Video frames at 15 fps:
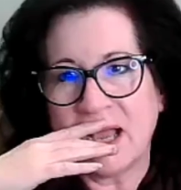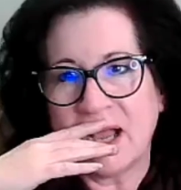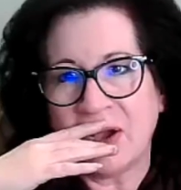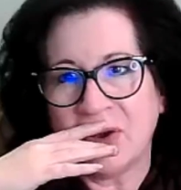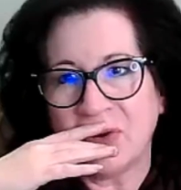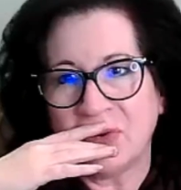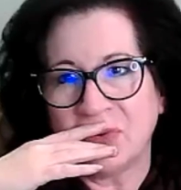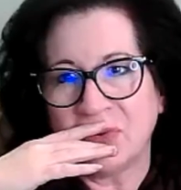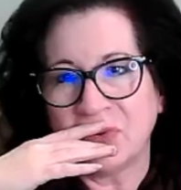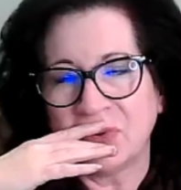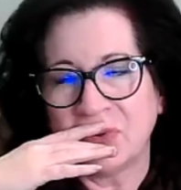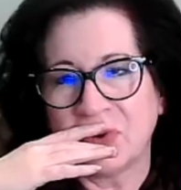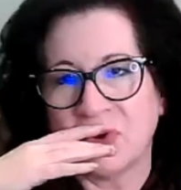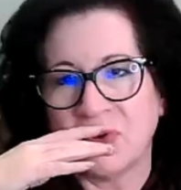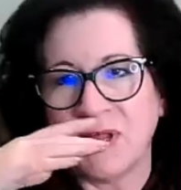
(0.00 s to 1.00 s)
how
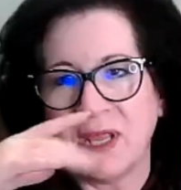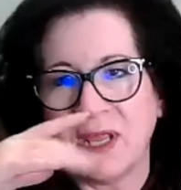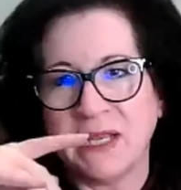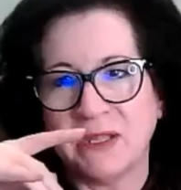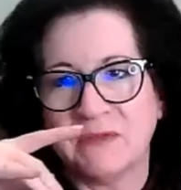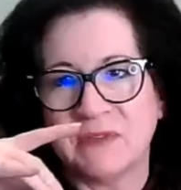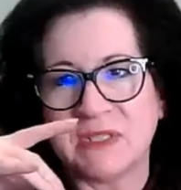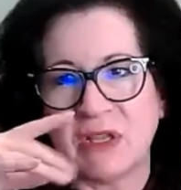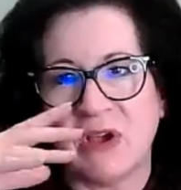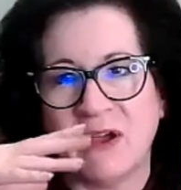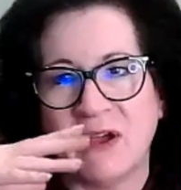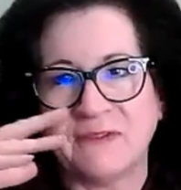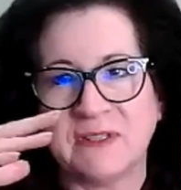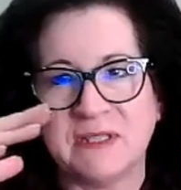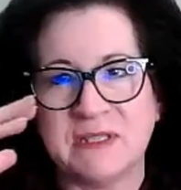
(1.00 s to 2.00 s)
creatives
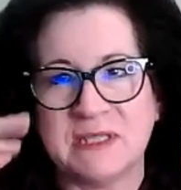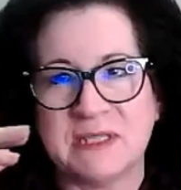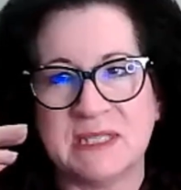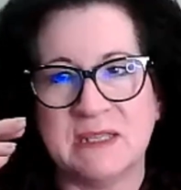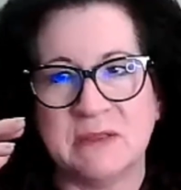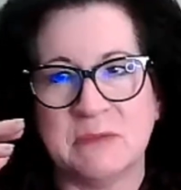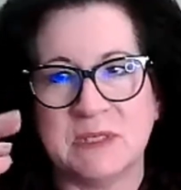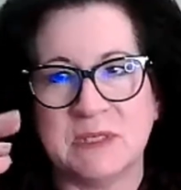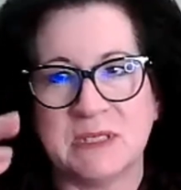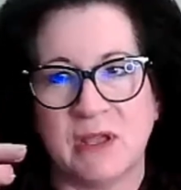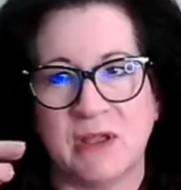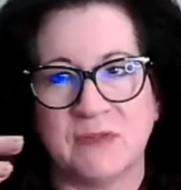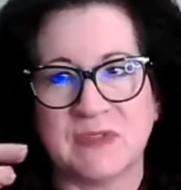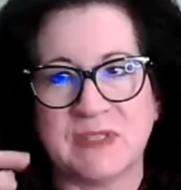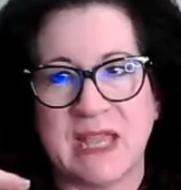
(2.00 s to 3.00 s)
often see
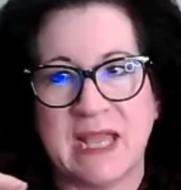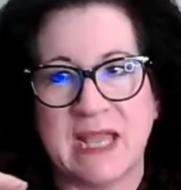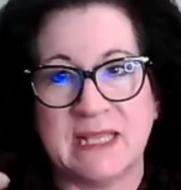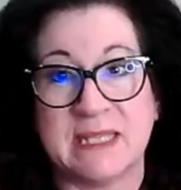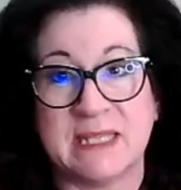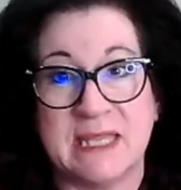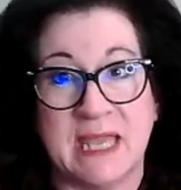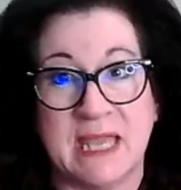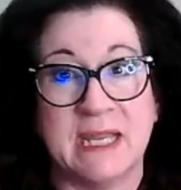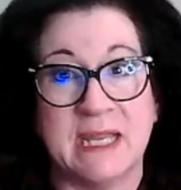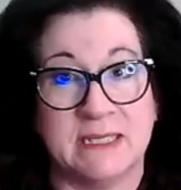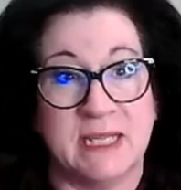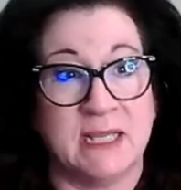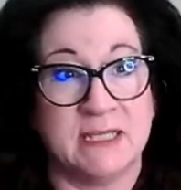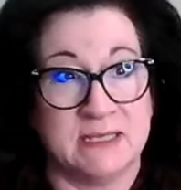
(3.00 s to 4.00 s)
themselves as get
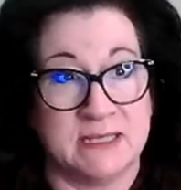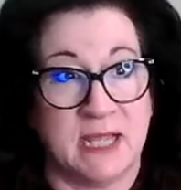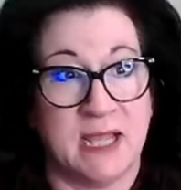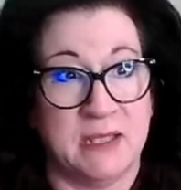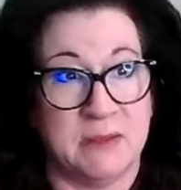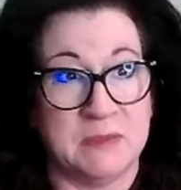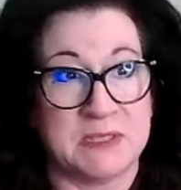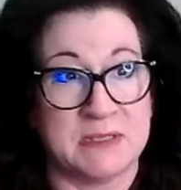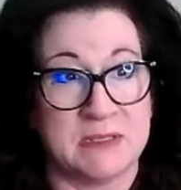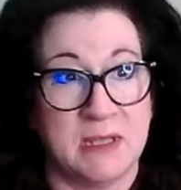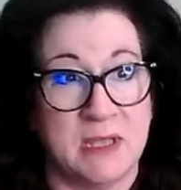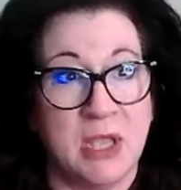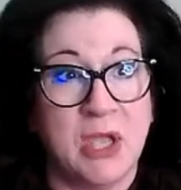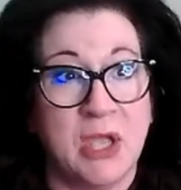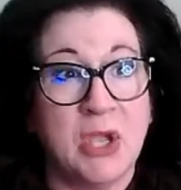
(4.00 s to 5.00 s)
it done types
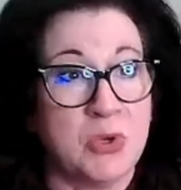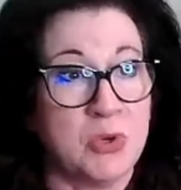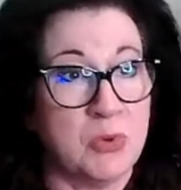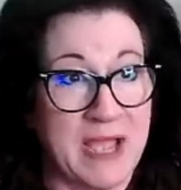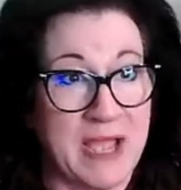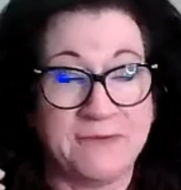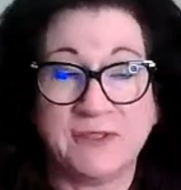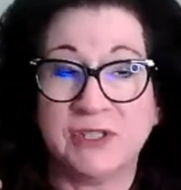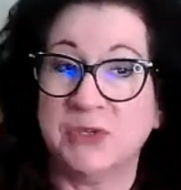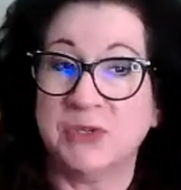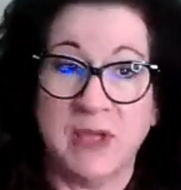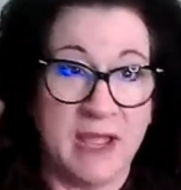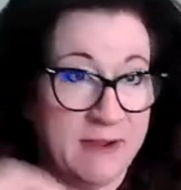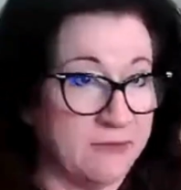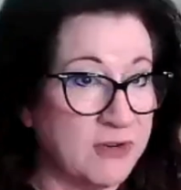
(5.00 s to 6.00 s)
who have to
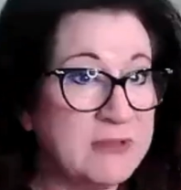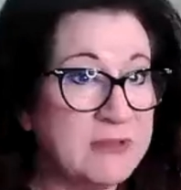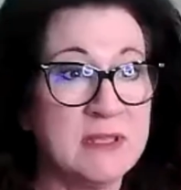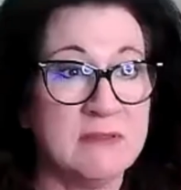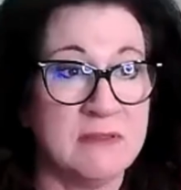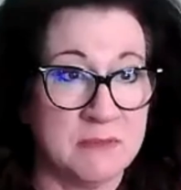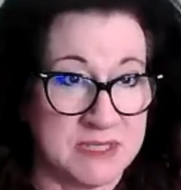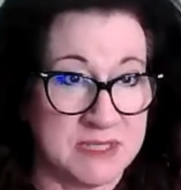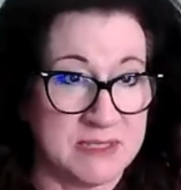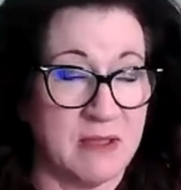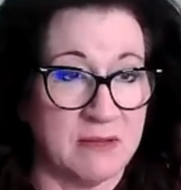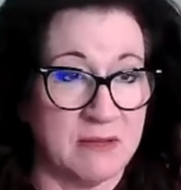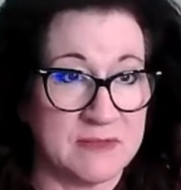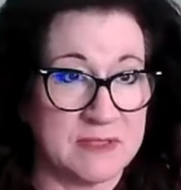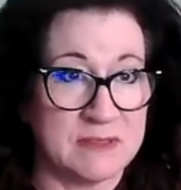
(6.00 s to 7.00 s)
do everything
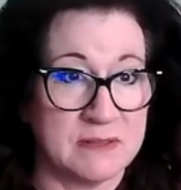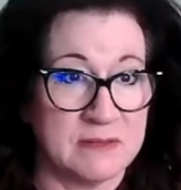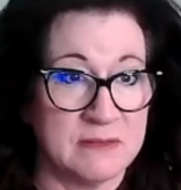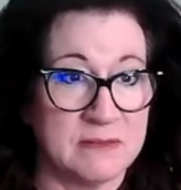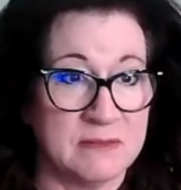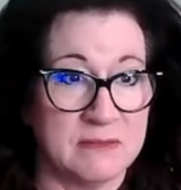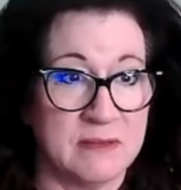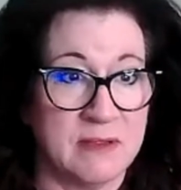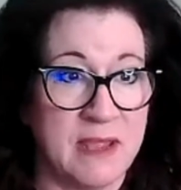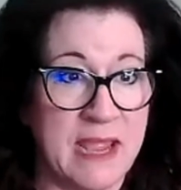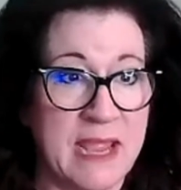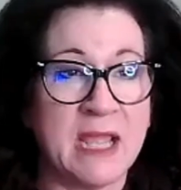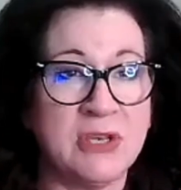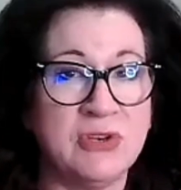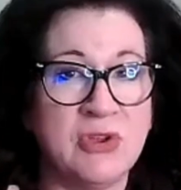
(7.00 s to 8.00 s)
themselves.
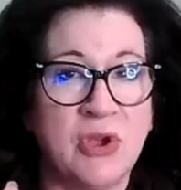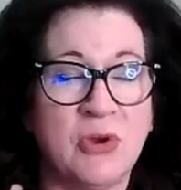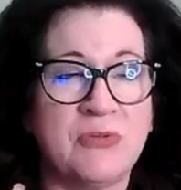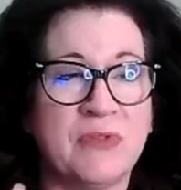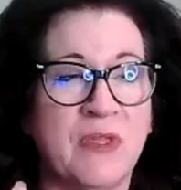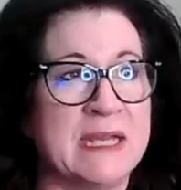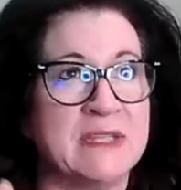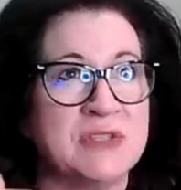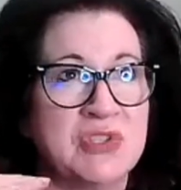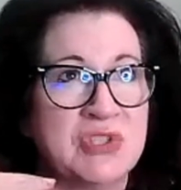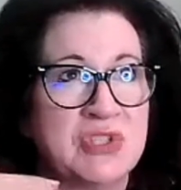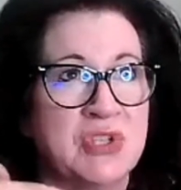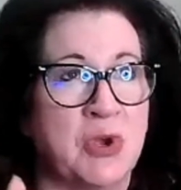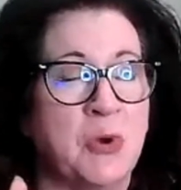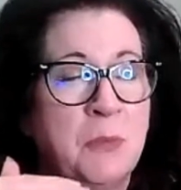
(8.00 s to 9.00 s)
And I know that is
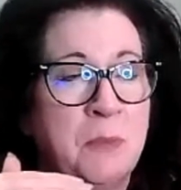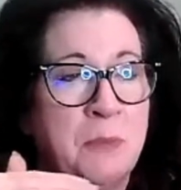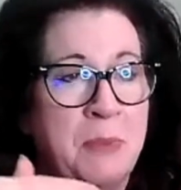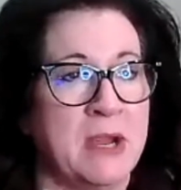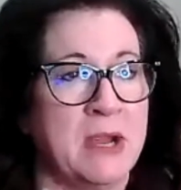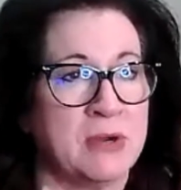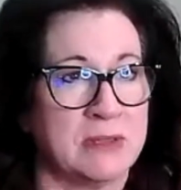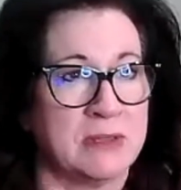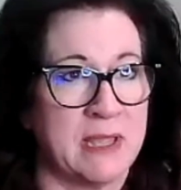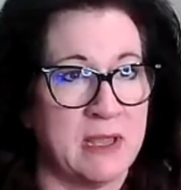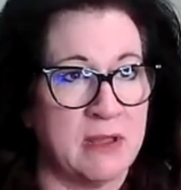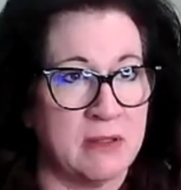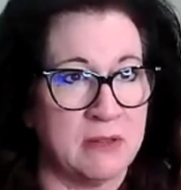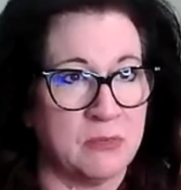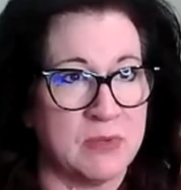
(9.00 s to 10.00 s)
so
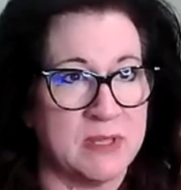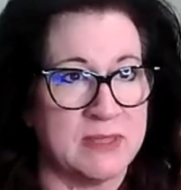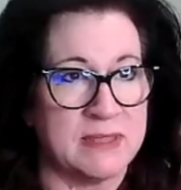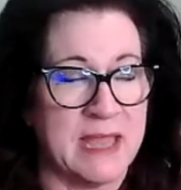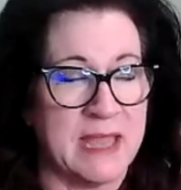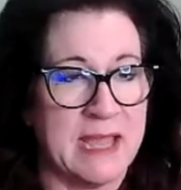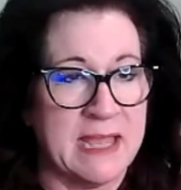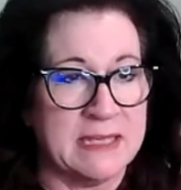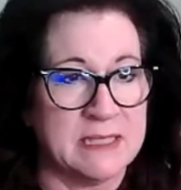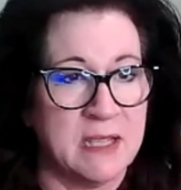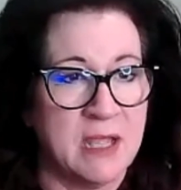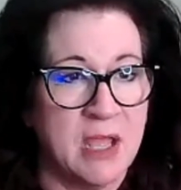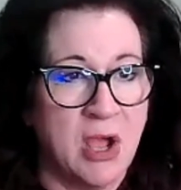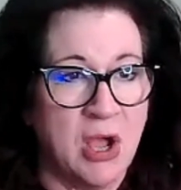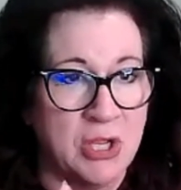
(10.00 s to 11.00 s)
parallel with that
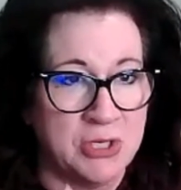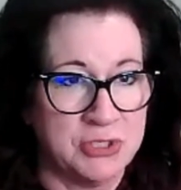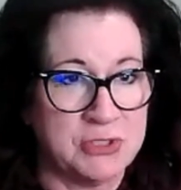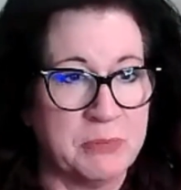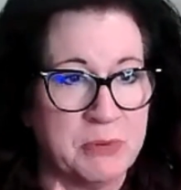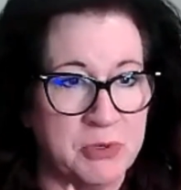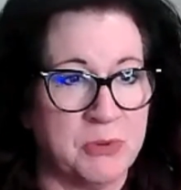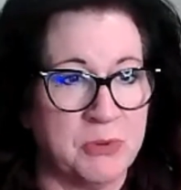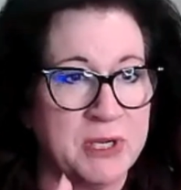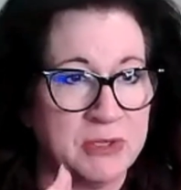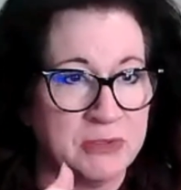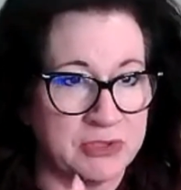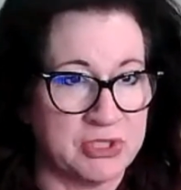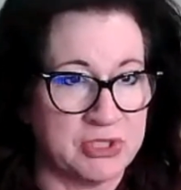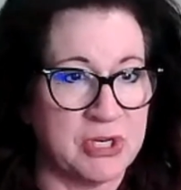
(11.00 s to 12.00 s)

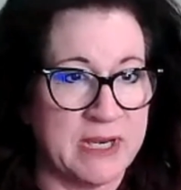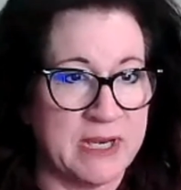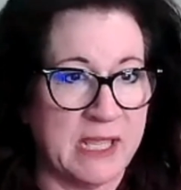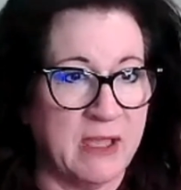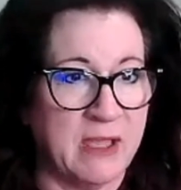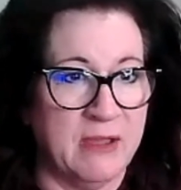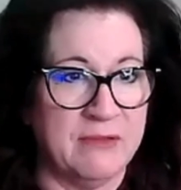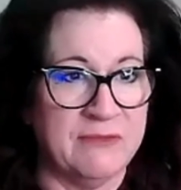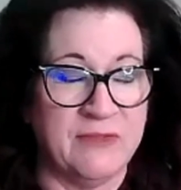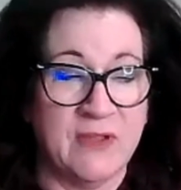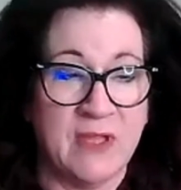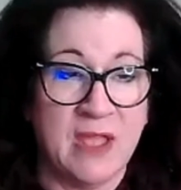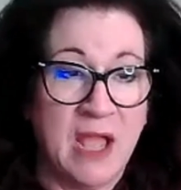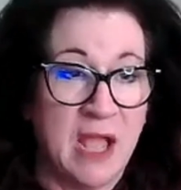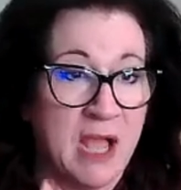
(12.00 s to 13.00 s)
entrepreneurial journey of
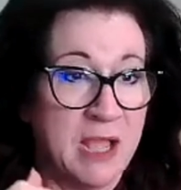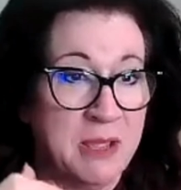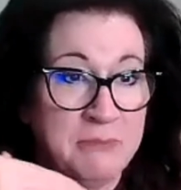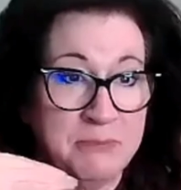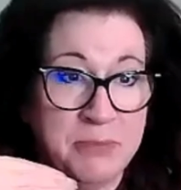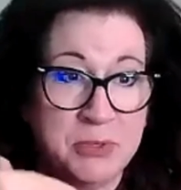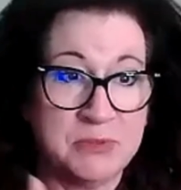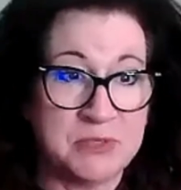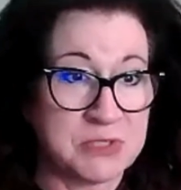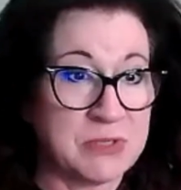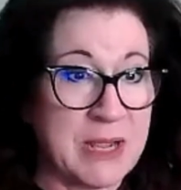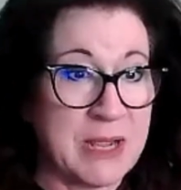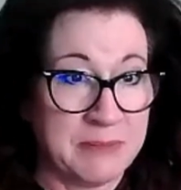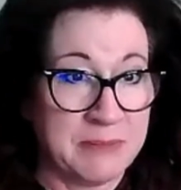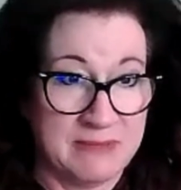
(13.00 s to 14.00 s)
I'm
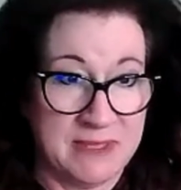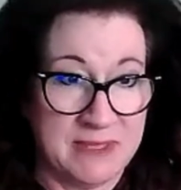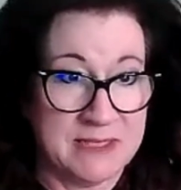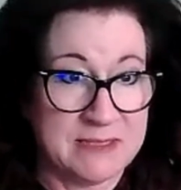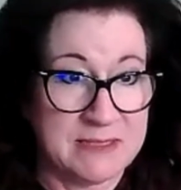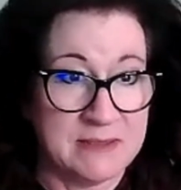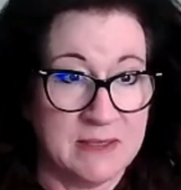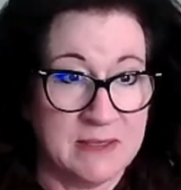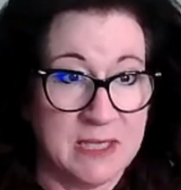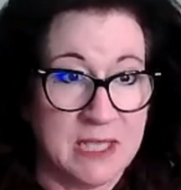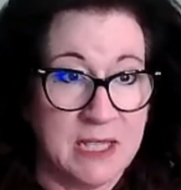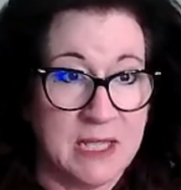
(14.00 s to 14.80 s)
bootstrapping this.